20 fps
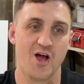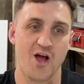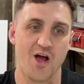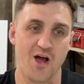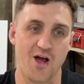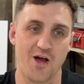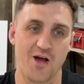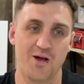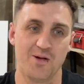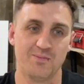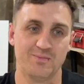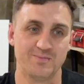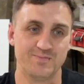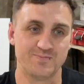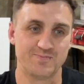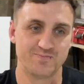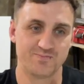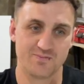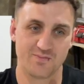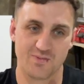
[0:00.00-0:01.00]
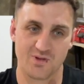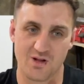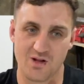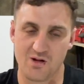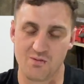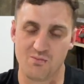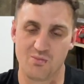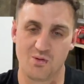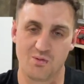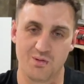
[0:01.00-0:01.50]
I'll
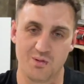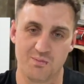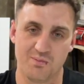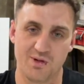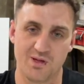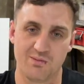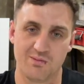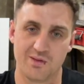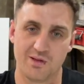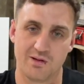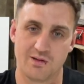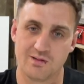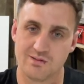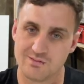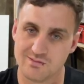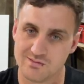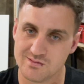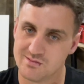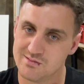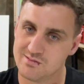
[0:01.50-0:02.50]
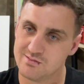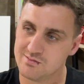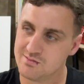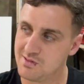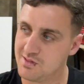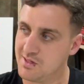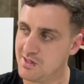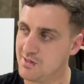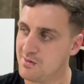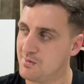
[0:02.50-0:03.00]
probably beep that
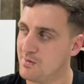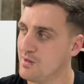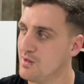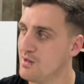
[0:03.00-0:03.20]
one out.